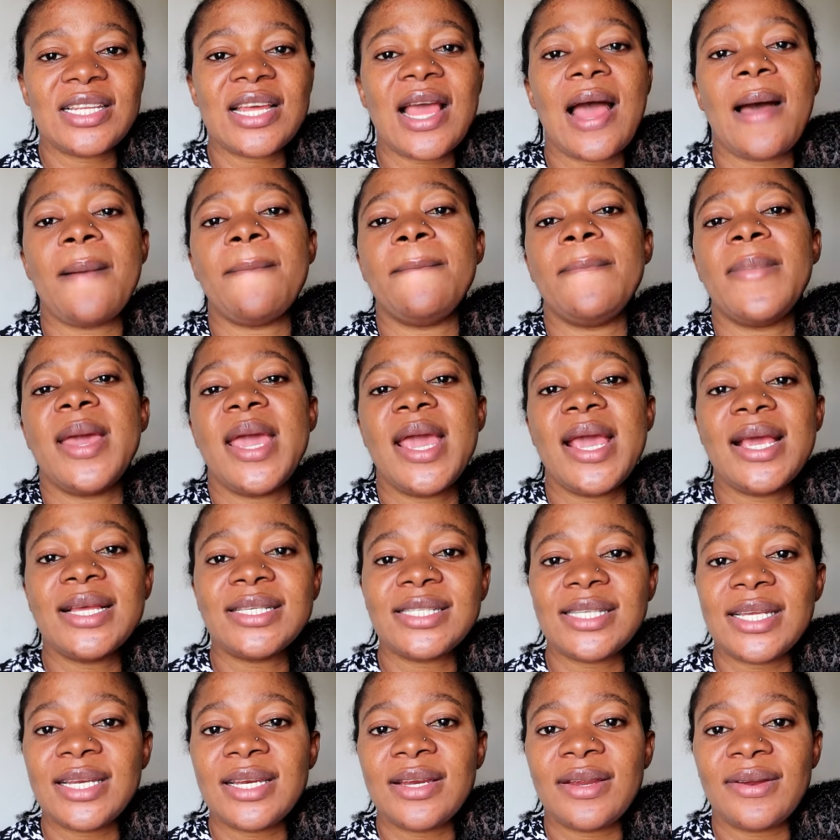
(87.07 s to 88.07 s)
the
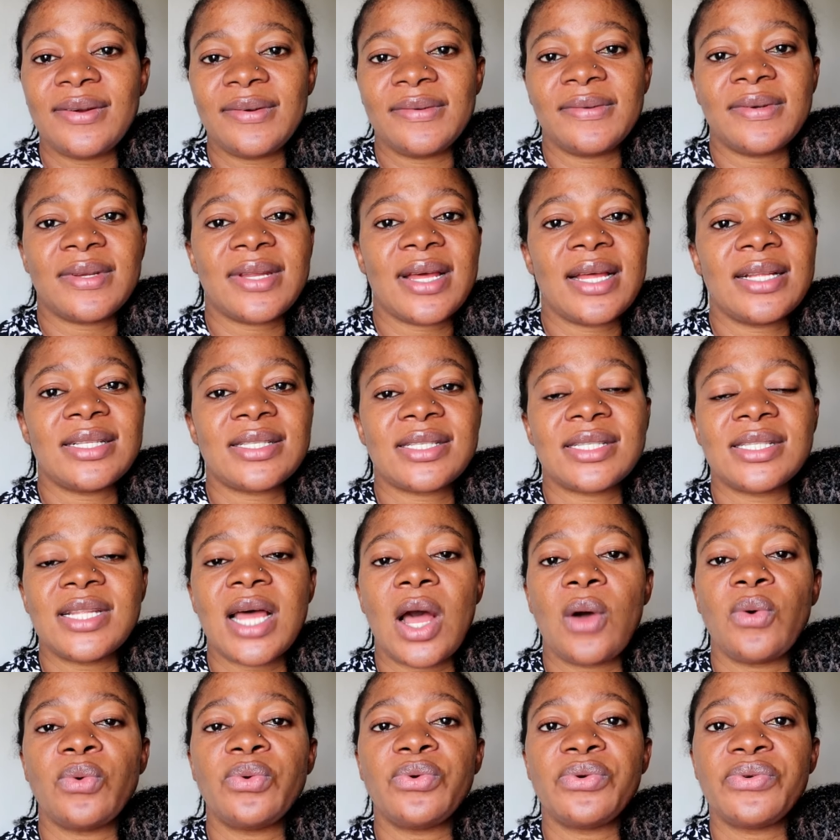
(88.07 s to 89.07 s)
amazing ingredients
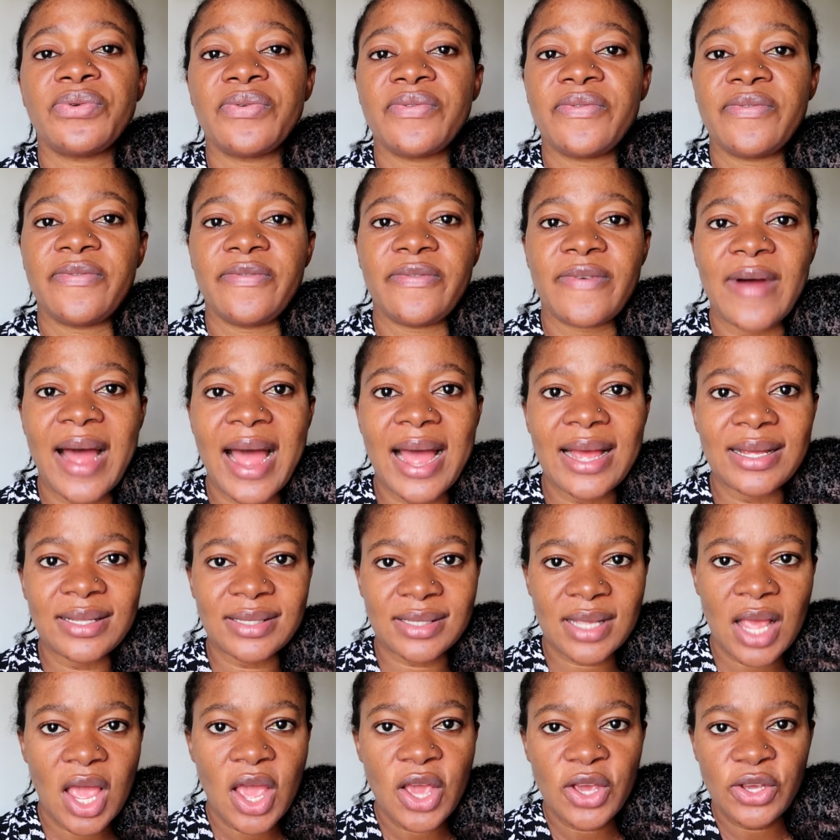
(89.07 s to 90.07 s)
that would
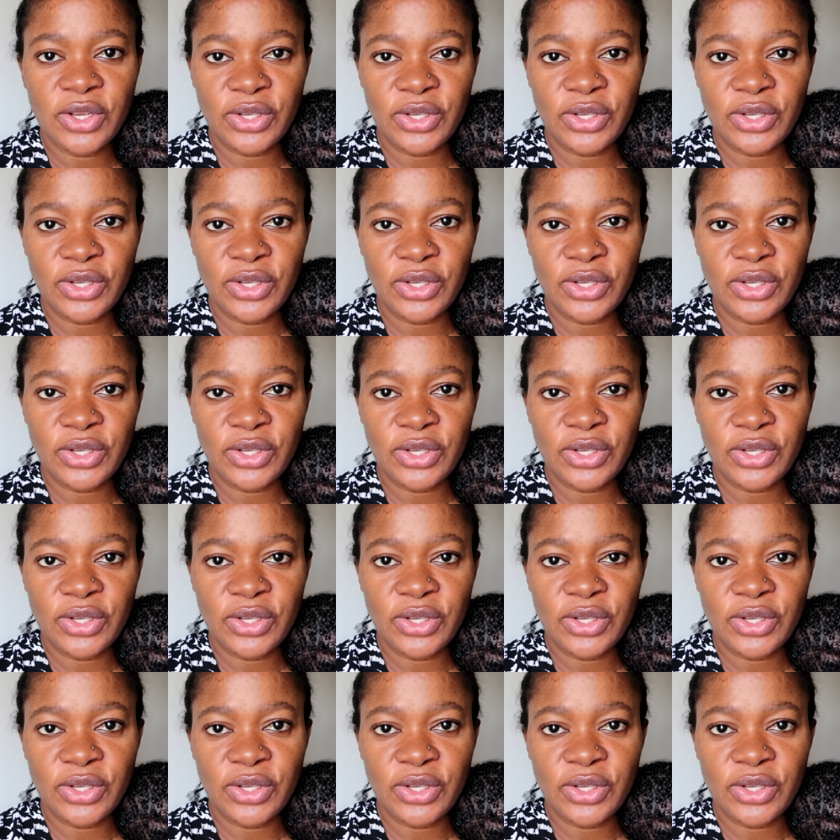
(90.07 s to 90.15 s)
revise